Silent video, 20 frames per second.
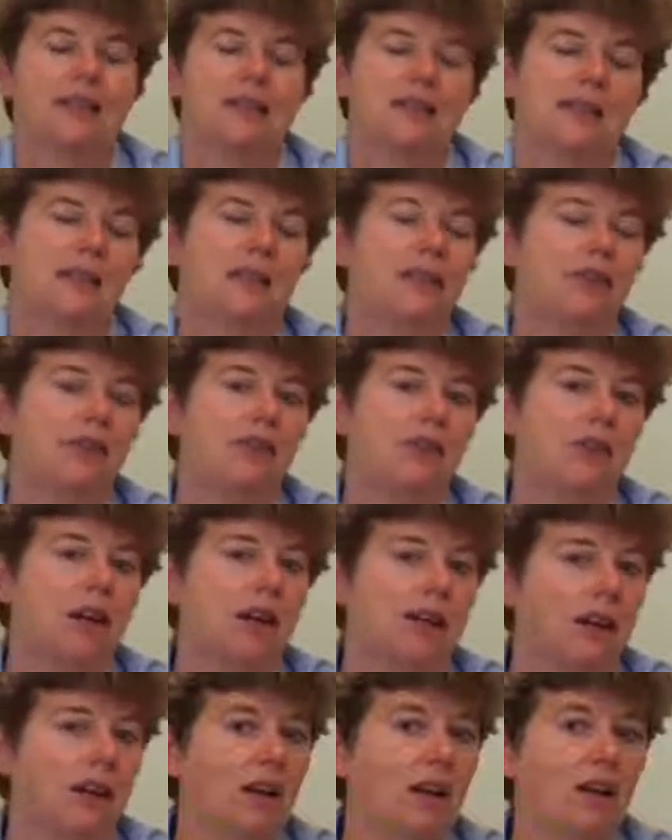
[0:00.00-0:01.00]
because they can
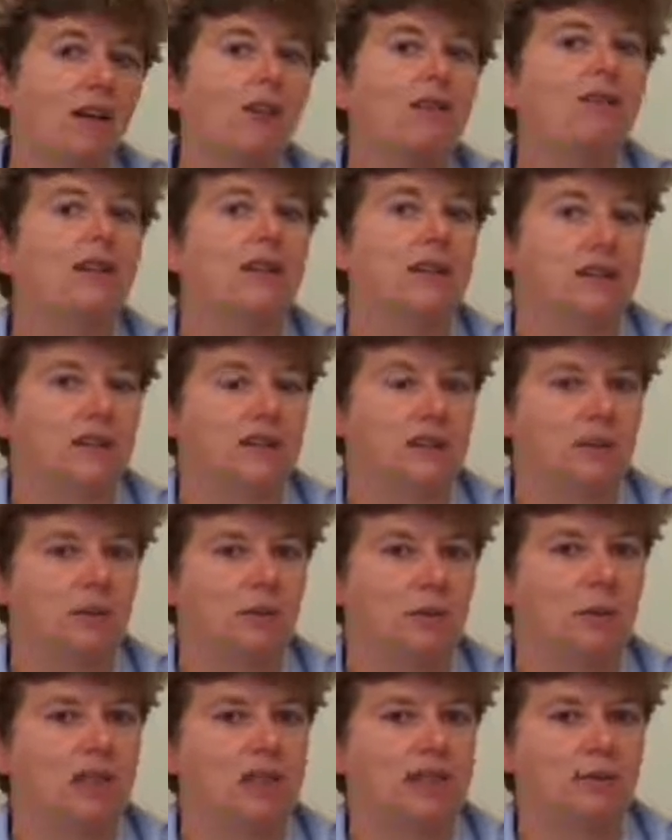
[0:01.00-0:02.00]
run a lot faster
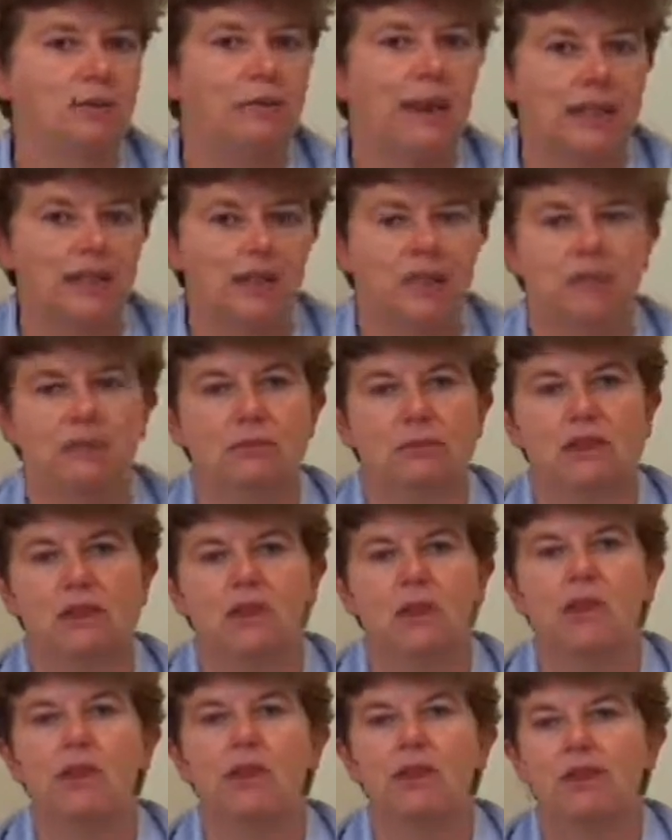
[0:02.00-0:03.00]
than you might imagine
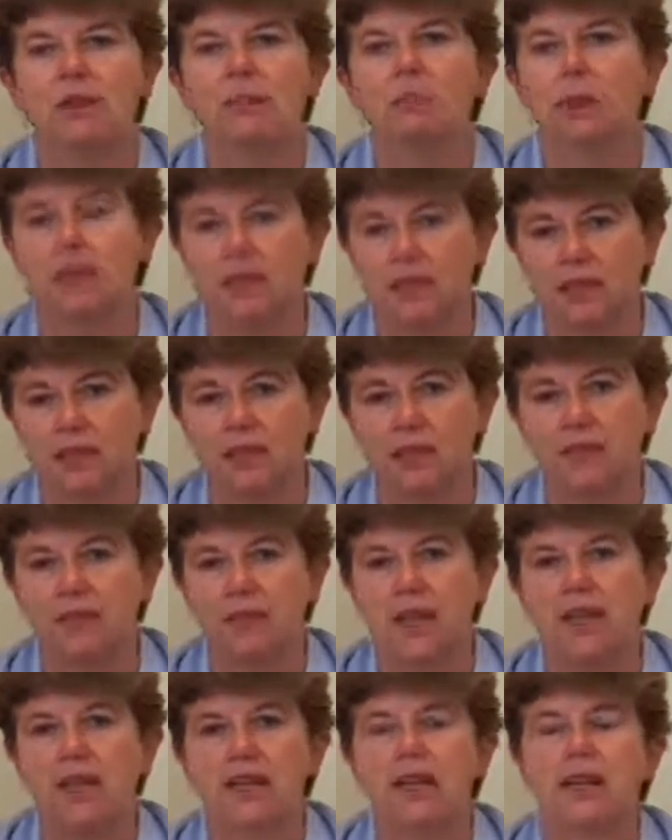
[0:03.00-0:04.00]
with their great bulk.